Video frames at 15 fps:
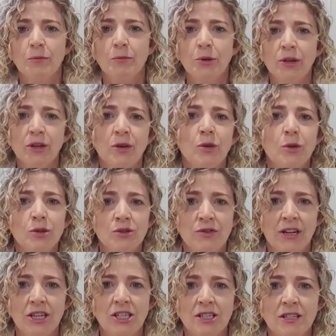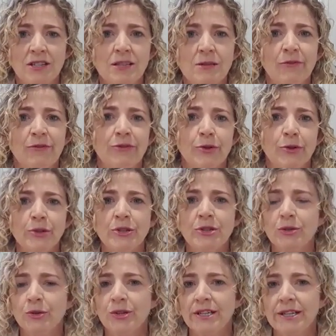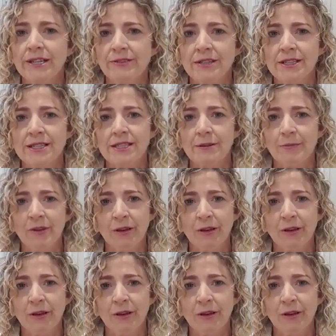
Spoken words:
Putting horseradish in some foods, or even some,